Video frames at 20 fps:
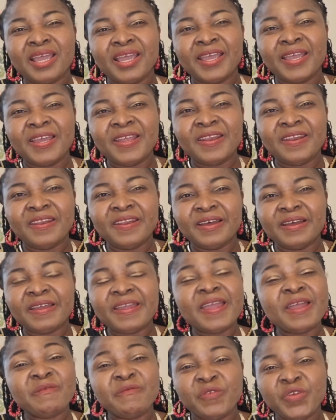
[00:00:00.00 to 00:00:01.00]
And
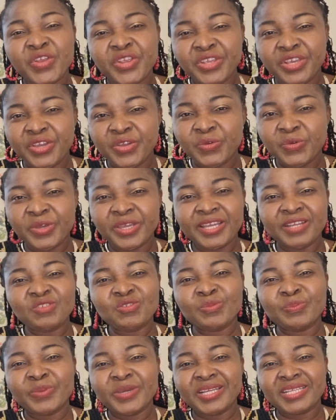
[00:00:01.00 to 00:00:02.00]
every year you get
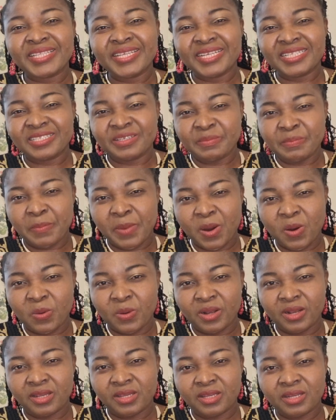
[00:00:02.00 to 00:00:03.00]
to pay
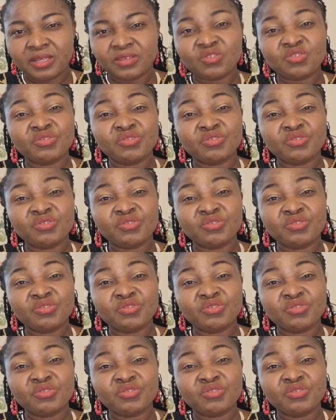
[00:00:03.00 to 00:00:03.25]
£13